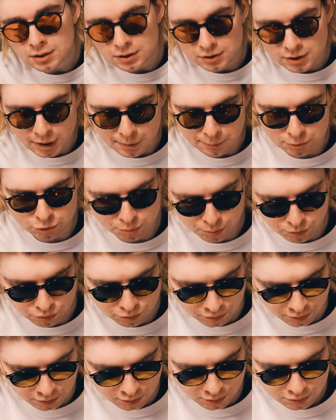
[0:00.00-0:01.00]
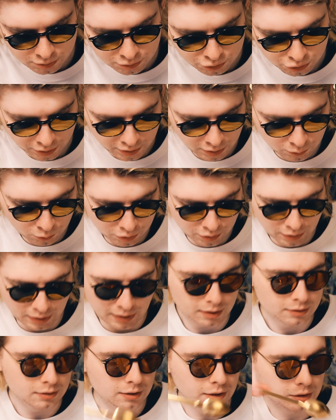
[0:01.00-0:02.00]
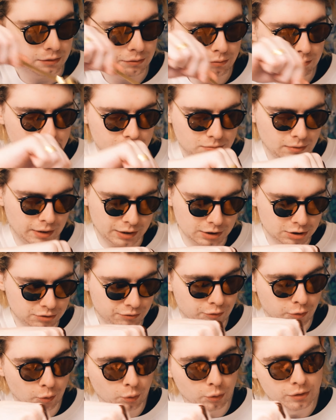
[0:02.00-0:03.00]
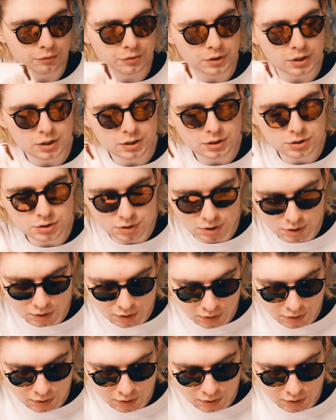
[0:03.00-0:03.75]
a tablespoon, so I think we're gonna add like, I guess, 4 of these.